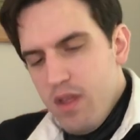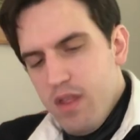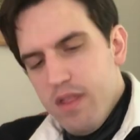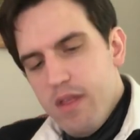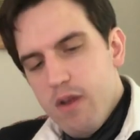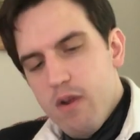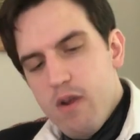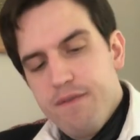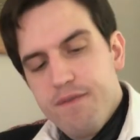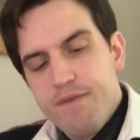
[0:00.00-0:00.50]

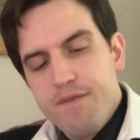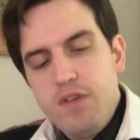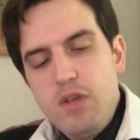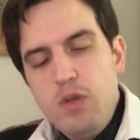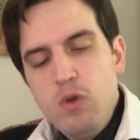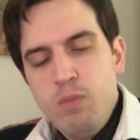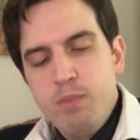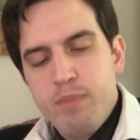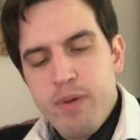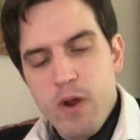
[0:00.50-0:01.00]
there are
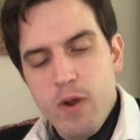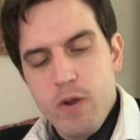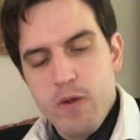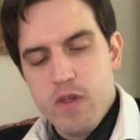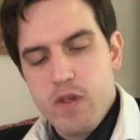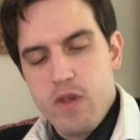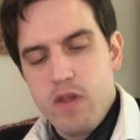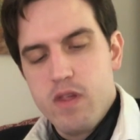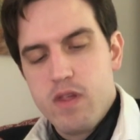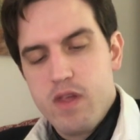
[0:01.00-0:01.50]
few
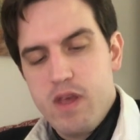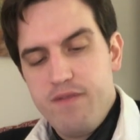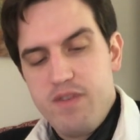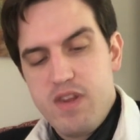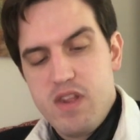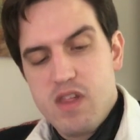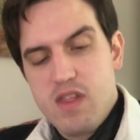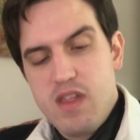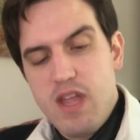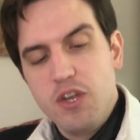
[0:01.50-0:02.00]
persons of
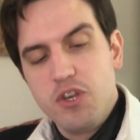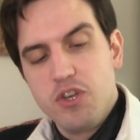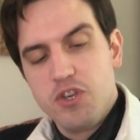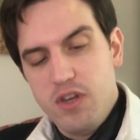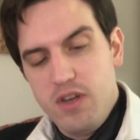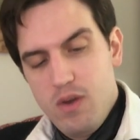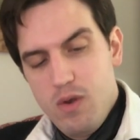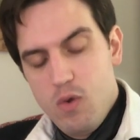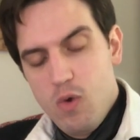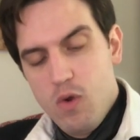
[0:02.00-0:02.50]

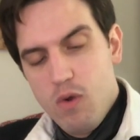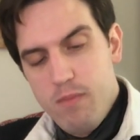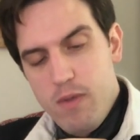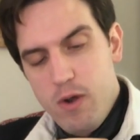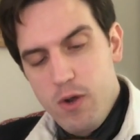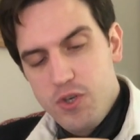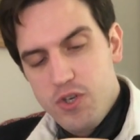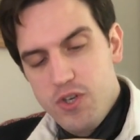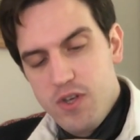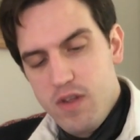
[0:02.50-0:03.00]
distinction, or
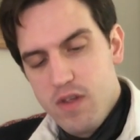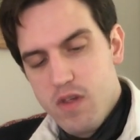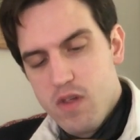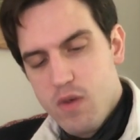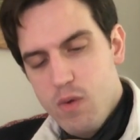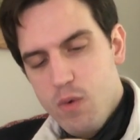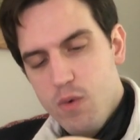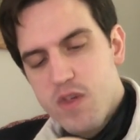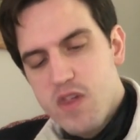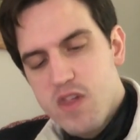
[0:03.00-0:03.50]
merchants,
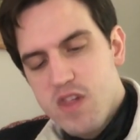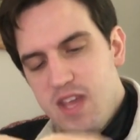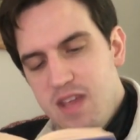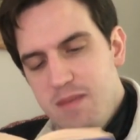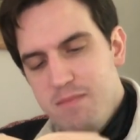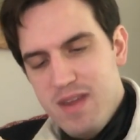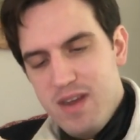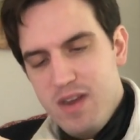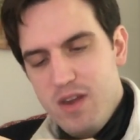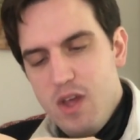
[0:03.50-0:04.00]
or
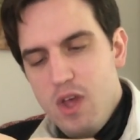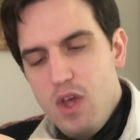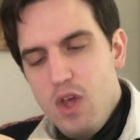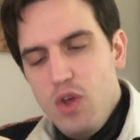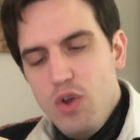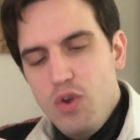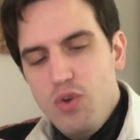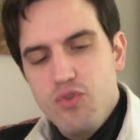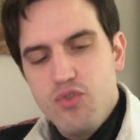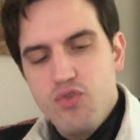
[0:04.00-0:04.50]
seamen,
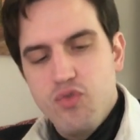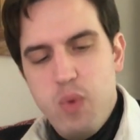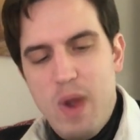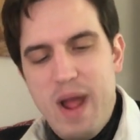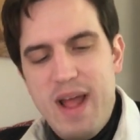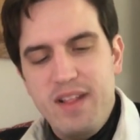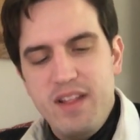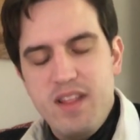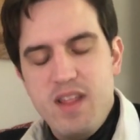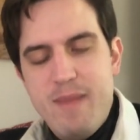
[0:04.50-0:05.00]
who
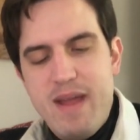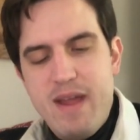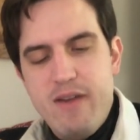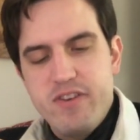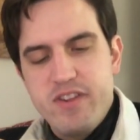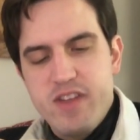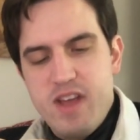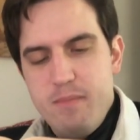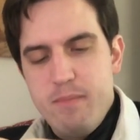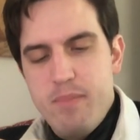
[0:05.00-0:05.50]
dwell in the
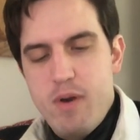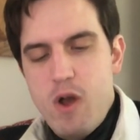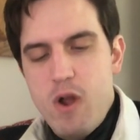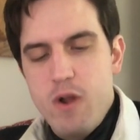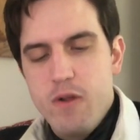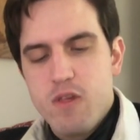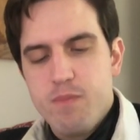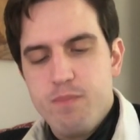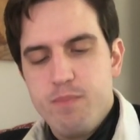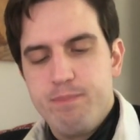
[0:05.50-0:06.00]
maritime
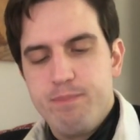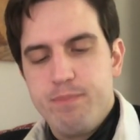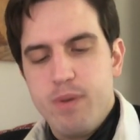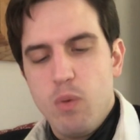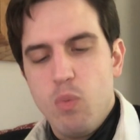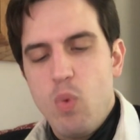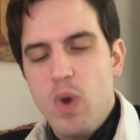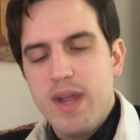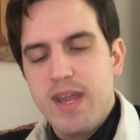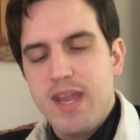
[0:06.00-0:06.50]
parts,
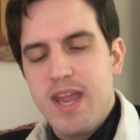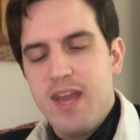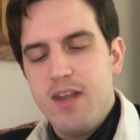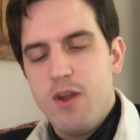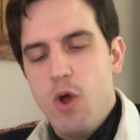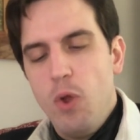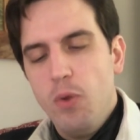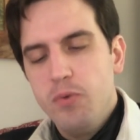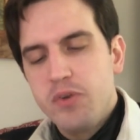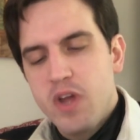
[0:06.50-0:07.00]
but what can
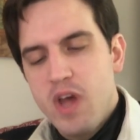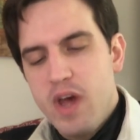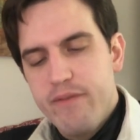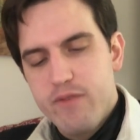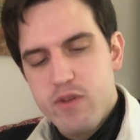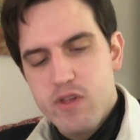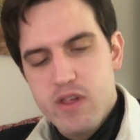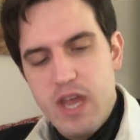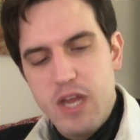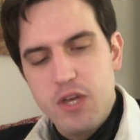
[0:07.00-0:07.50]
hold
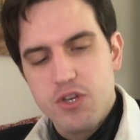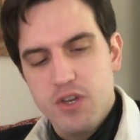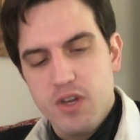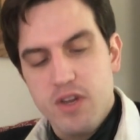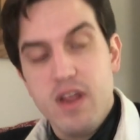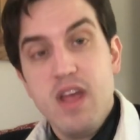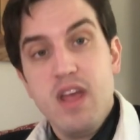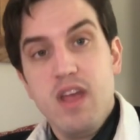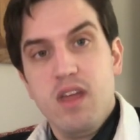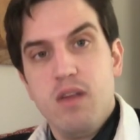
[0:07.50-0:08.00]
conversation
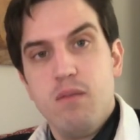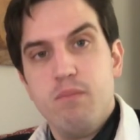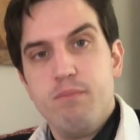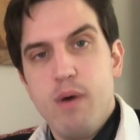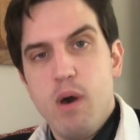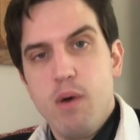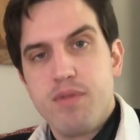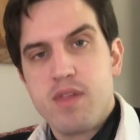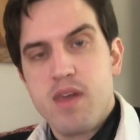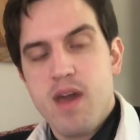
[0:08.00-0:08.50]
in
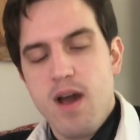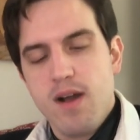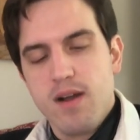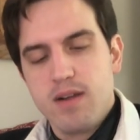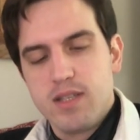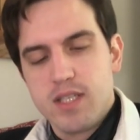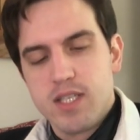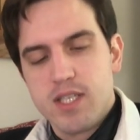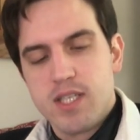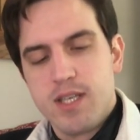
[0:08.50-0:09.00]
both
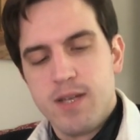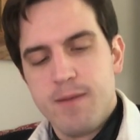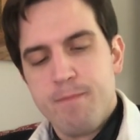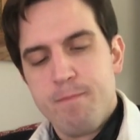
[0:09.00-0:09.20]
tongues.